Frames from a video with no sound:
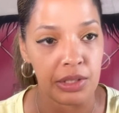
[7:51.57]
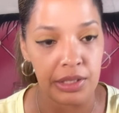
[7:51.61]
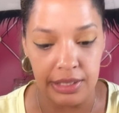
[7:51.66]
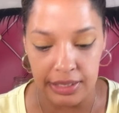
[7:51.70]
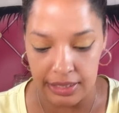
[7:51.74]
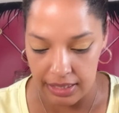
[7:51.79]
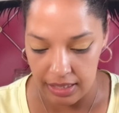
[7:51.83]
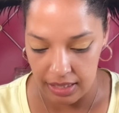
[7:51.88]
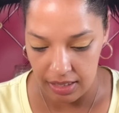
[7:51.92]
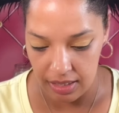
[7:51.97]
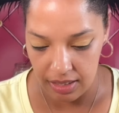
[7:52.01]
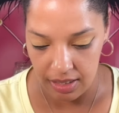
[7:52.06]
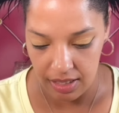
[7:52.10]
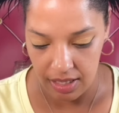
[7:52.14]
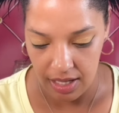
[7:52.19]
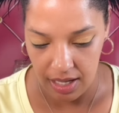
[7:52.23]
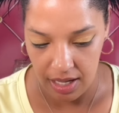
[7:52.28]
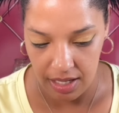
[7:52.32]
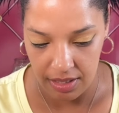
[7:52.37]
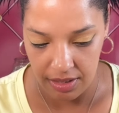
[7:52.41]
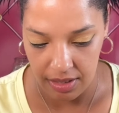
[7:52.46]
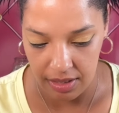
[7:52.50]
see
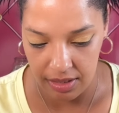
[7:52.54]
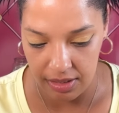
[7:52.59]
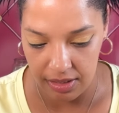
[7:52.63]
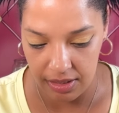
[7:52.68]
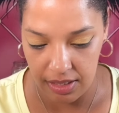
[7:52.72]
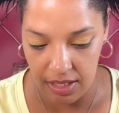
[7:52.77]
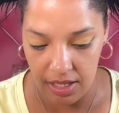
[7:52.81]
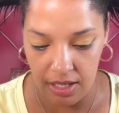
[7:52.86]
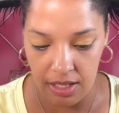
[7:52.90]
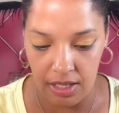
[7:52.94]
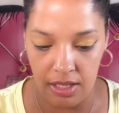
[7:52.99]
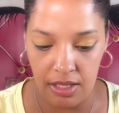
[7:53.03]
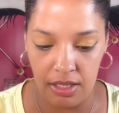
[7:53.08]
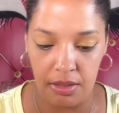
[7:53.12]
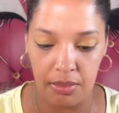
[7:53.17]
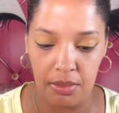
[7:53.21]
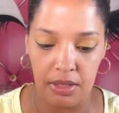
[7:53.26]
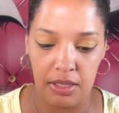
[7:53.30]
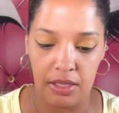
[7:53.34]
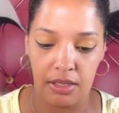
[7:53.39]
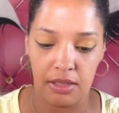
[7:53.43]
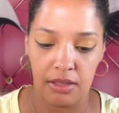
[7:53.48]
how this does. Let
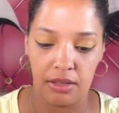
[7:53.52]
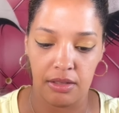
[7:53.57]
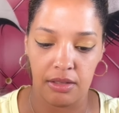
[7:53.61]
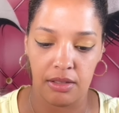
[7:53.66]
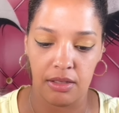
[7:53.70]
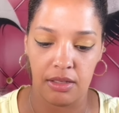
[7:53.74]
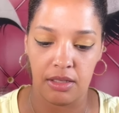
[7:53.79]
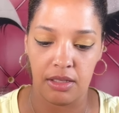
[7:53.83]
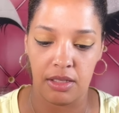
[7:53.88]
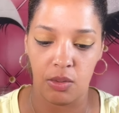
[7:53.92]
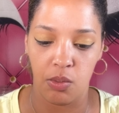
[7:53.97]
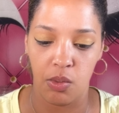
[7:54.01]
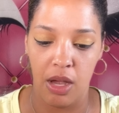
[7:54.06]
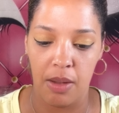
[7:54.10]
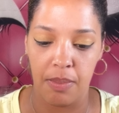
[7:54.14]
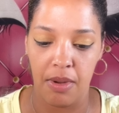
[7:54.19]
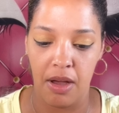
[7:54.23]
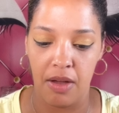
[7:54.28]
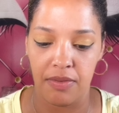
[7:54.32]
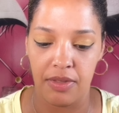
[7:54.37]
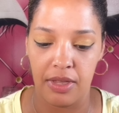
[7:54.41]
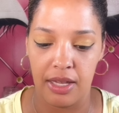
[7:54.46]
me just wipe
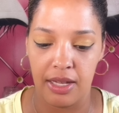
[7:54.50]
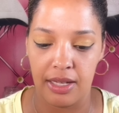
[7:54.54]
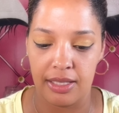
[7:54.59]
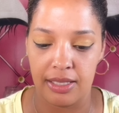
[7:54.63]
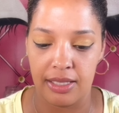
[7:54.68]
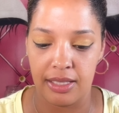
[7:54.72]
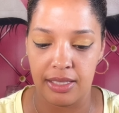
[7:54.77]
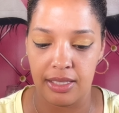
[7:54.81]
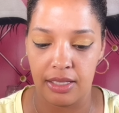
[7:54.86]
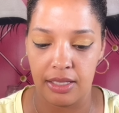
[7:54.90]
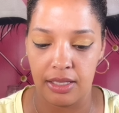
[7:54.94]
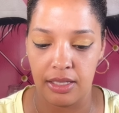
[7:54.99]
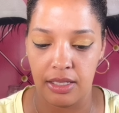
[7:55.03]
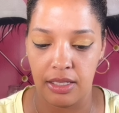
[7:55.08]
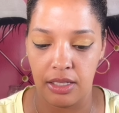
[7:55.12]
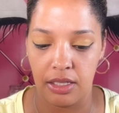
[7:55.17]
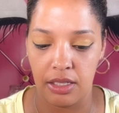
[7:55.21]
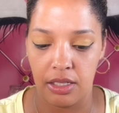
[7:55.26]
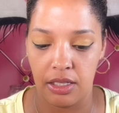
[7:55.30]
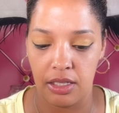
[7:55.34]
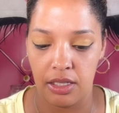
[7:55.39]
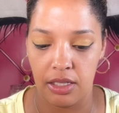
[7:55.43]
off the excess on
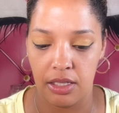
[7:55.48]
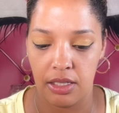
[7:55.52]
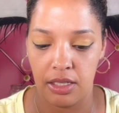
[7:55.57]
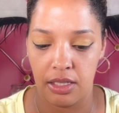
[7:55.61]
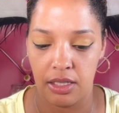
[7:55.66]
here.